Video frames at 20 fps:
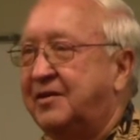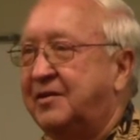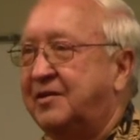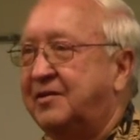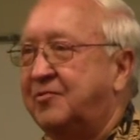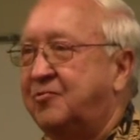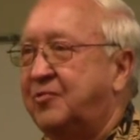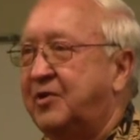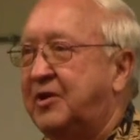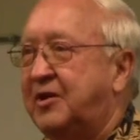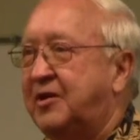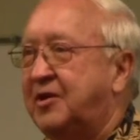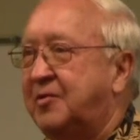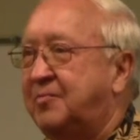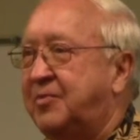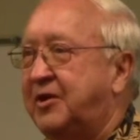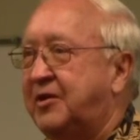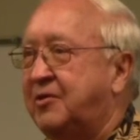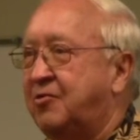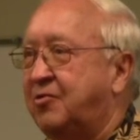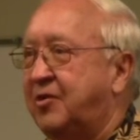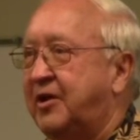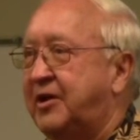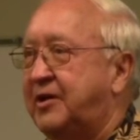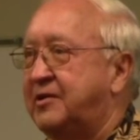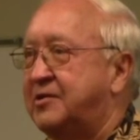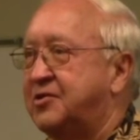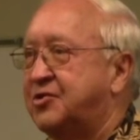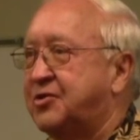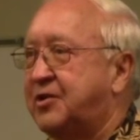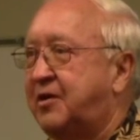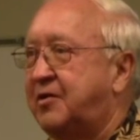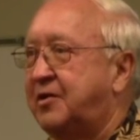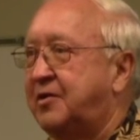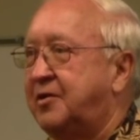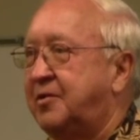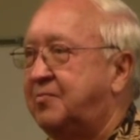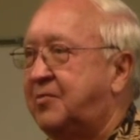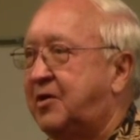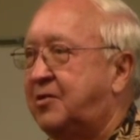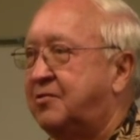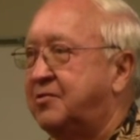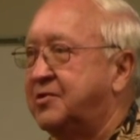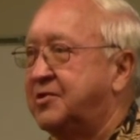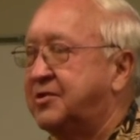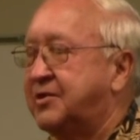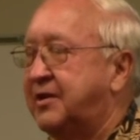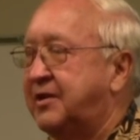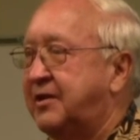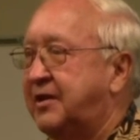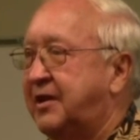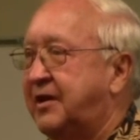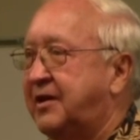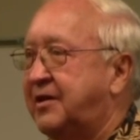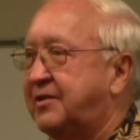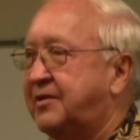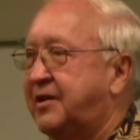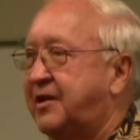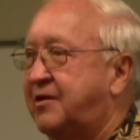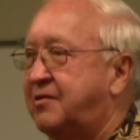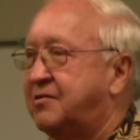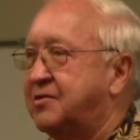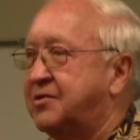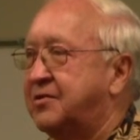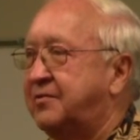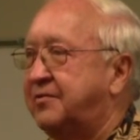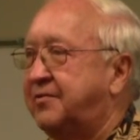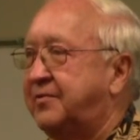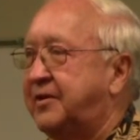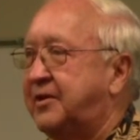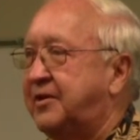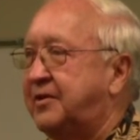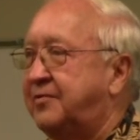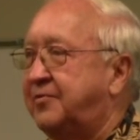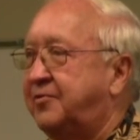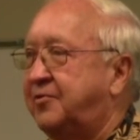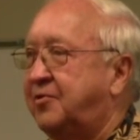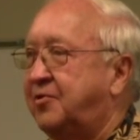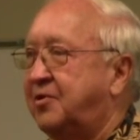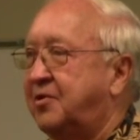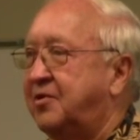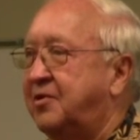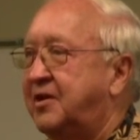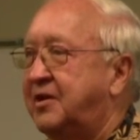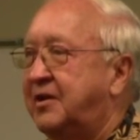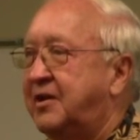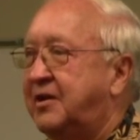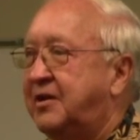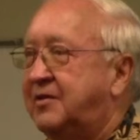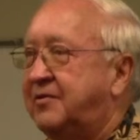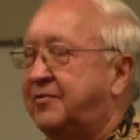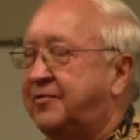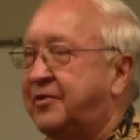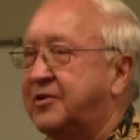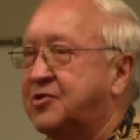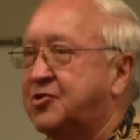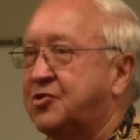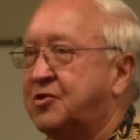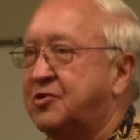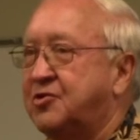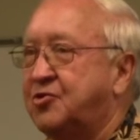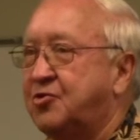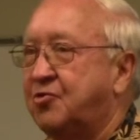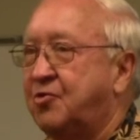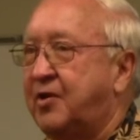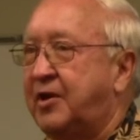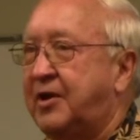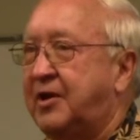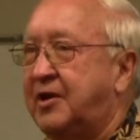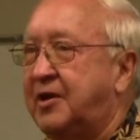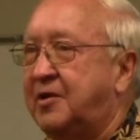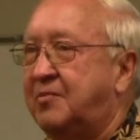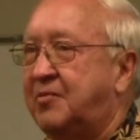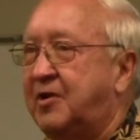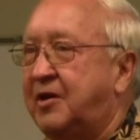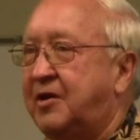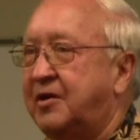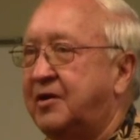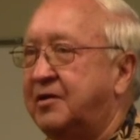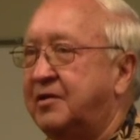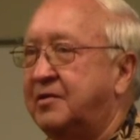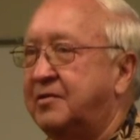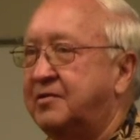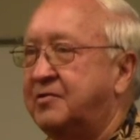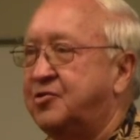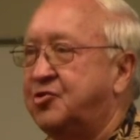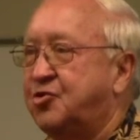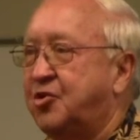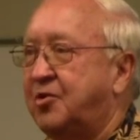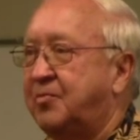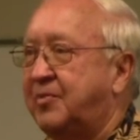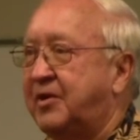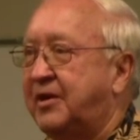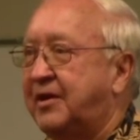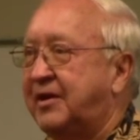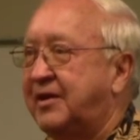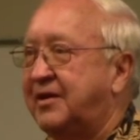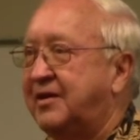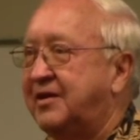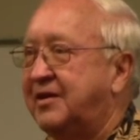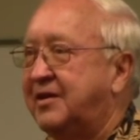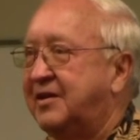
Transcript: We need a big range down in the mountains of 9,000 feet for fishery uranium on a German